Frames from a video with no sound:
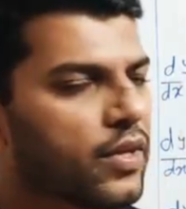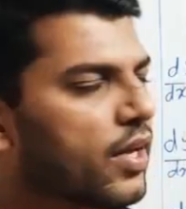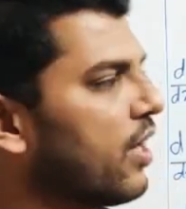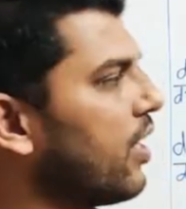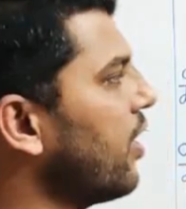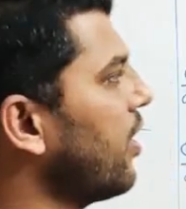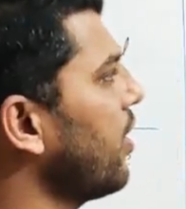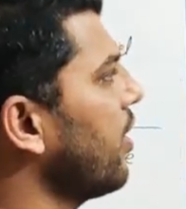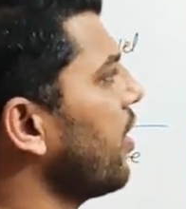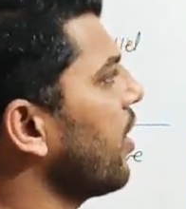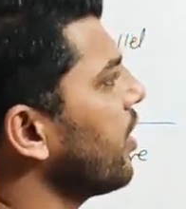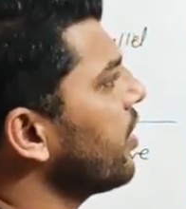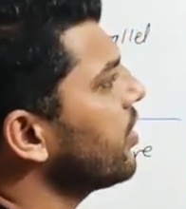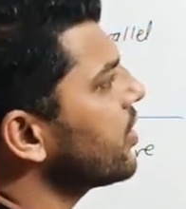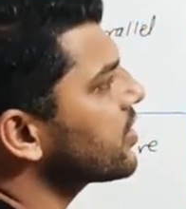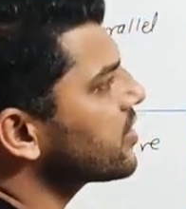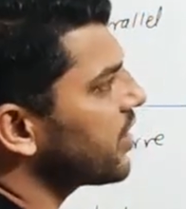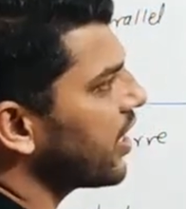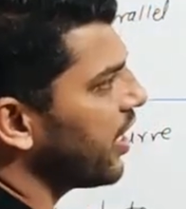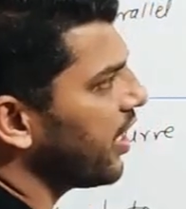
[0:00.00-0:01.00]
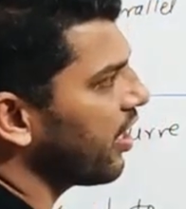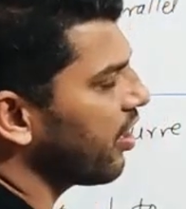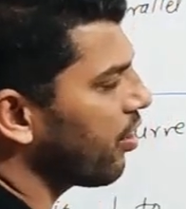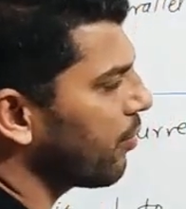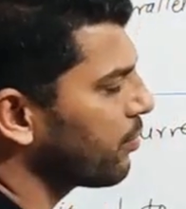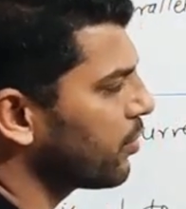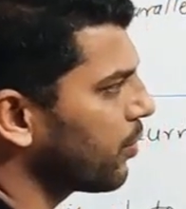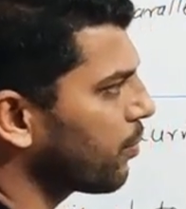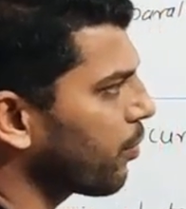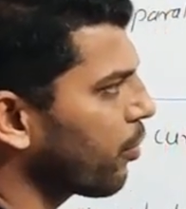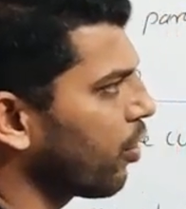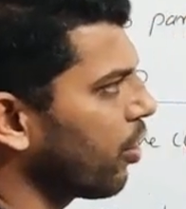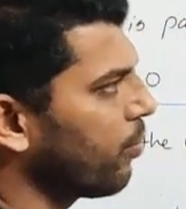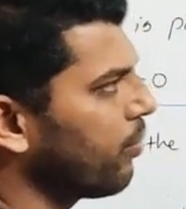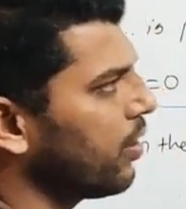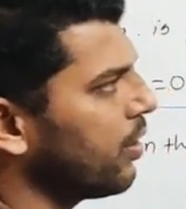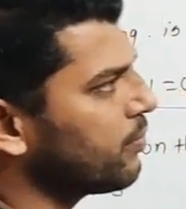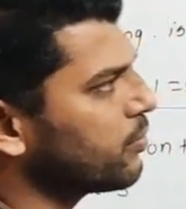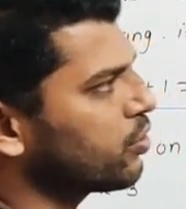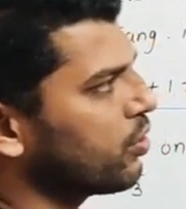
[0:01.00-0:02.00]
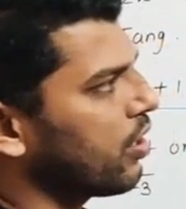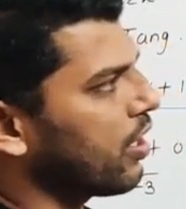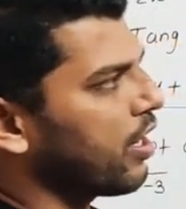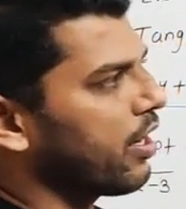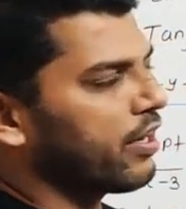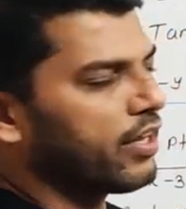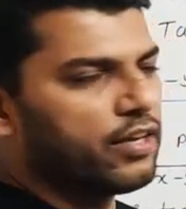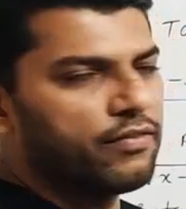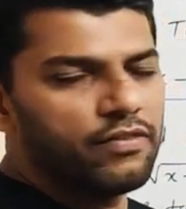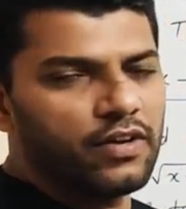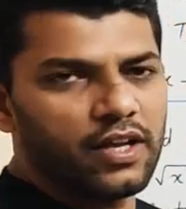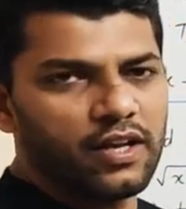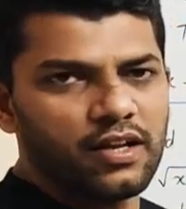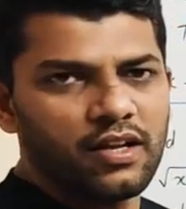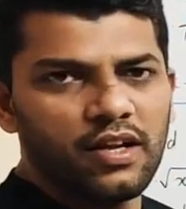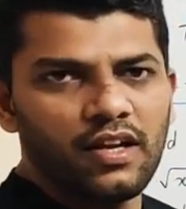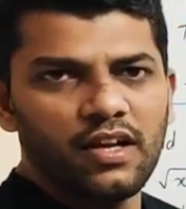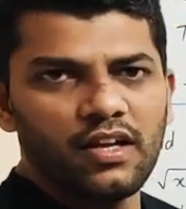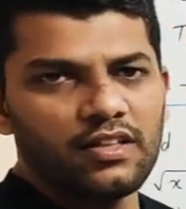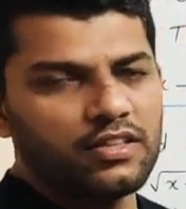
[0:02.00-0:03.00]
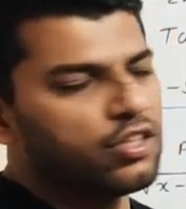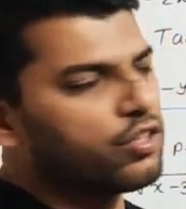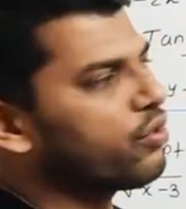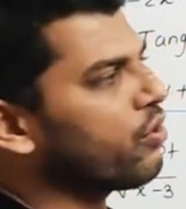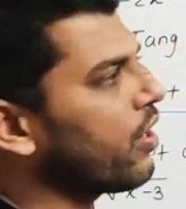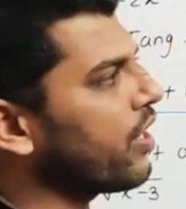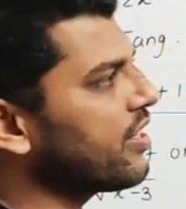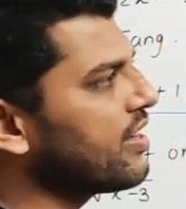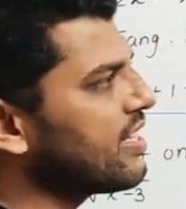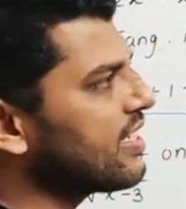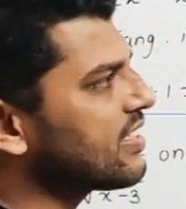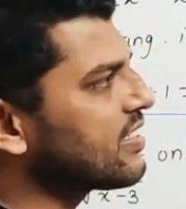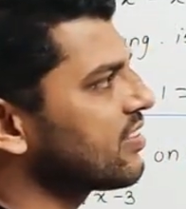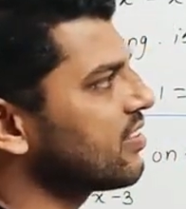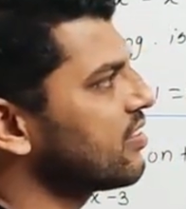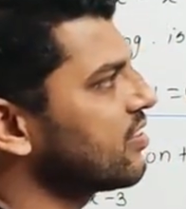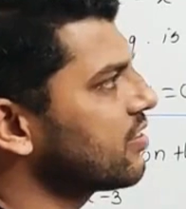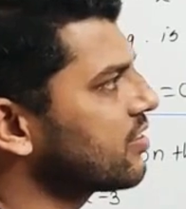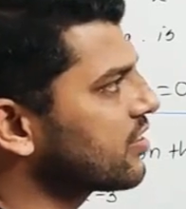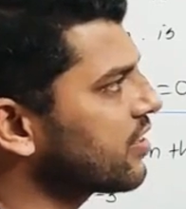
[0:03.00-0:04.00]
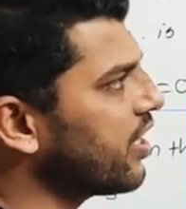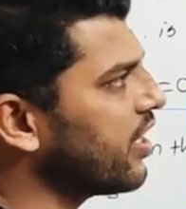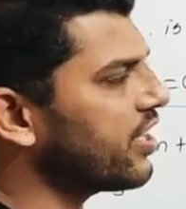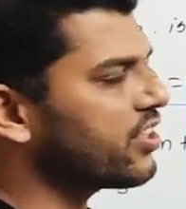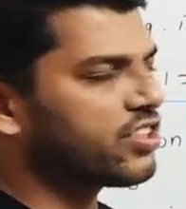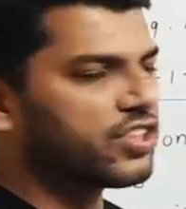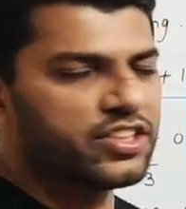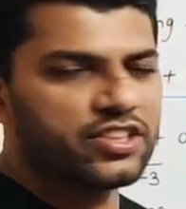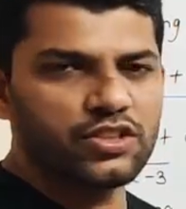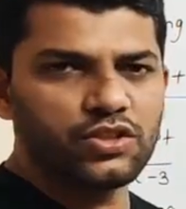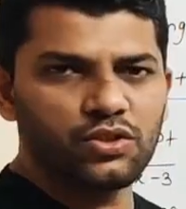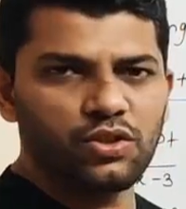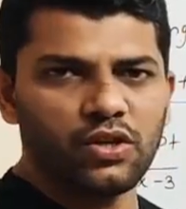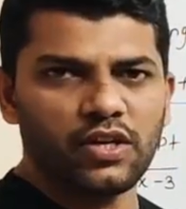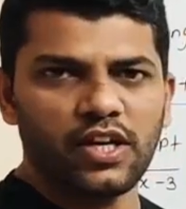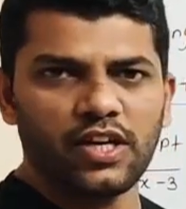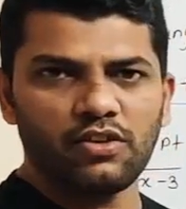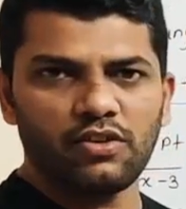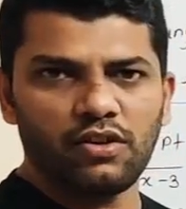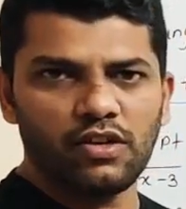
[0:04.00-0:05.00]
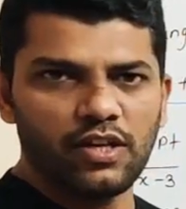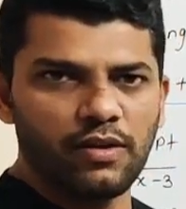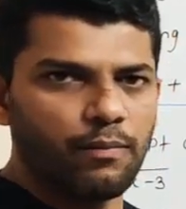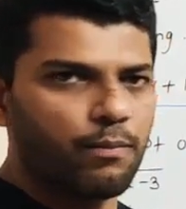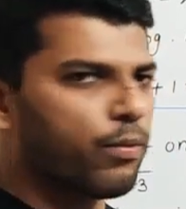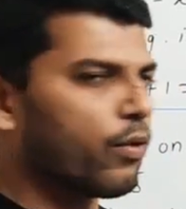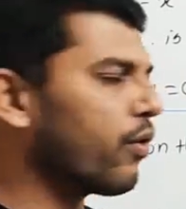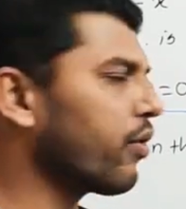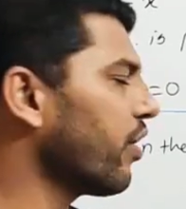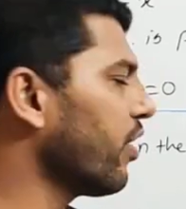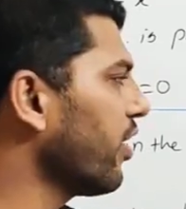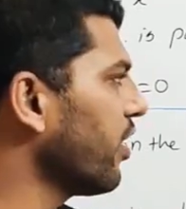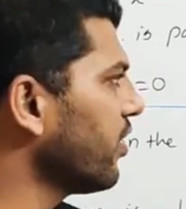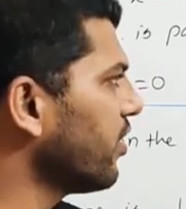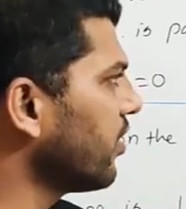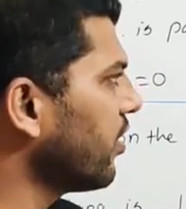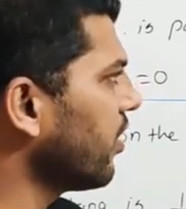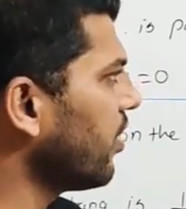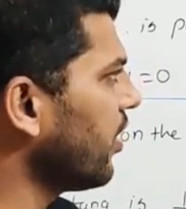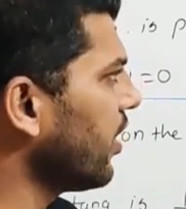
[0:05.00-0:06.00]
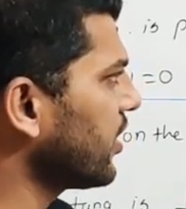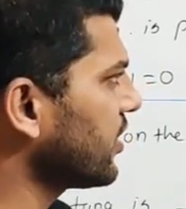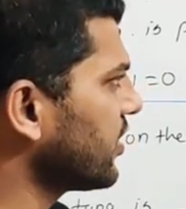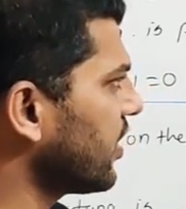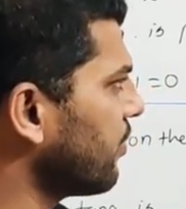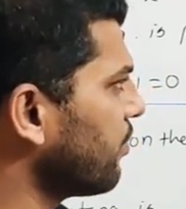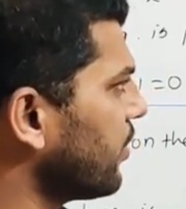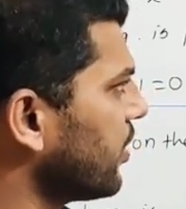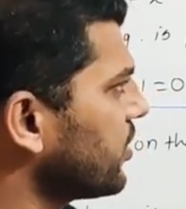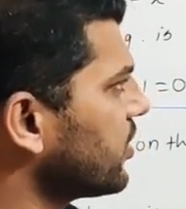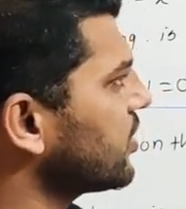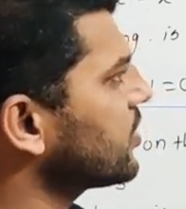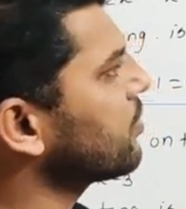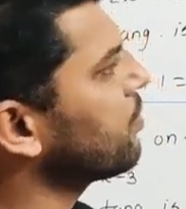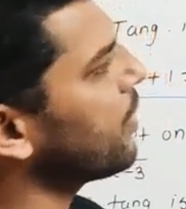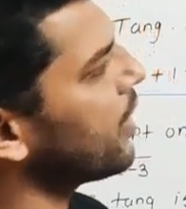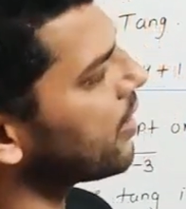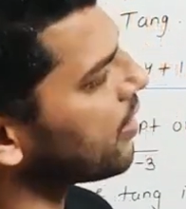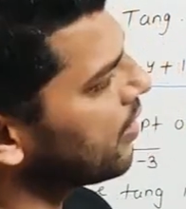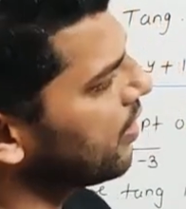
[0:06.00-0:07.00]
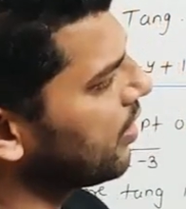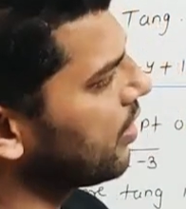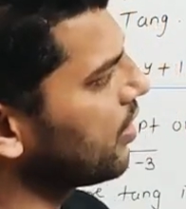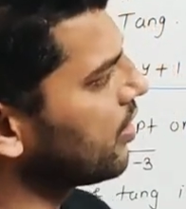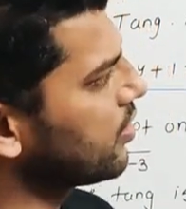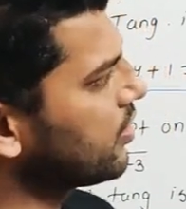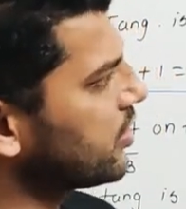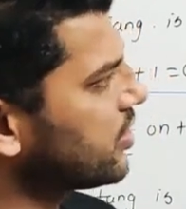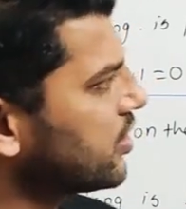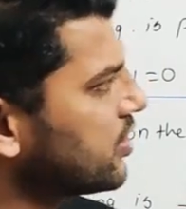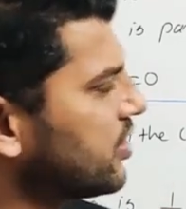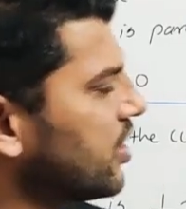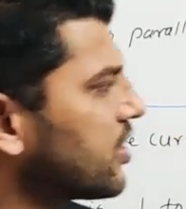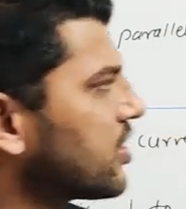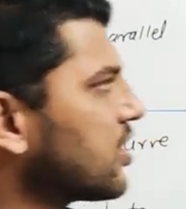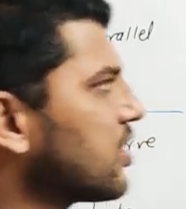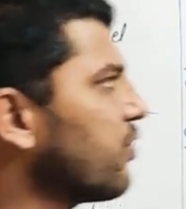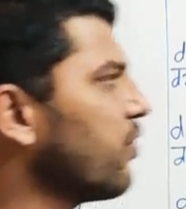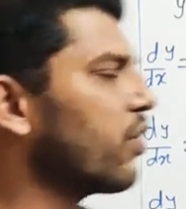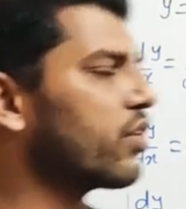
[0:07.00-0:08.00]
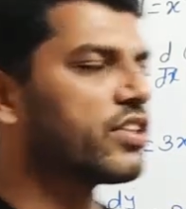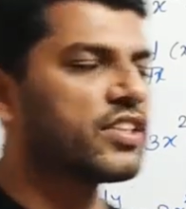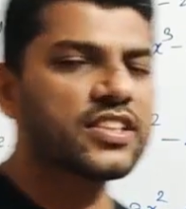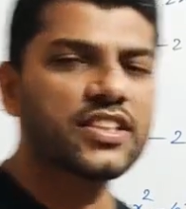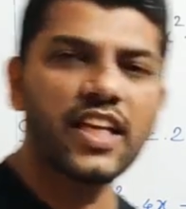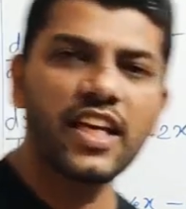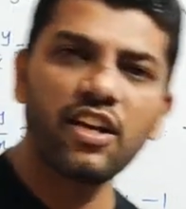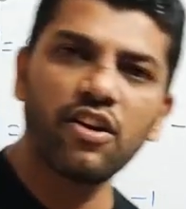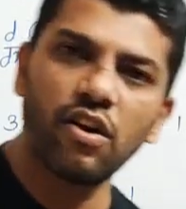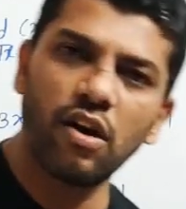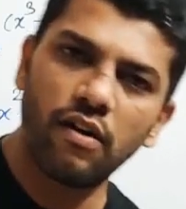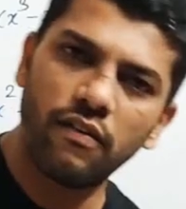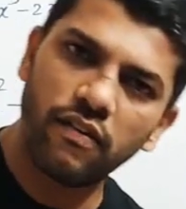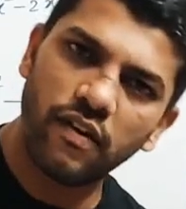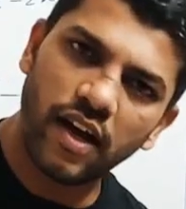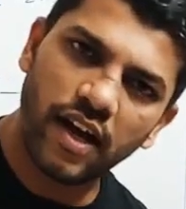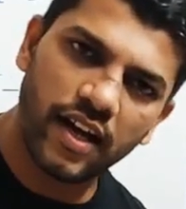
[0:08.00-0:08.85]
understanding of the problem. So even the drawing this sketch is not at all important in the examinations, but this is just for the sake of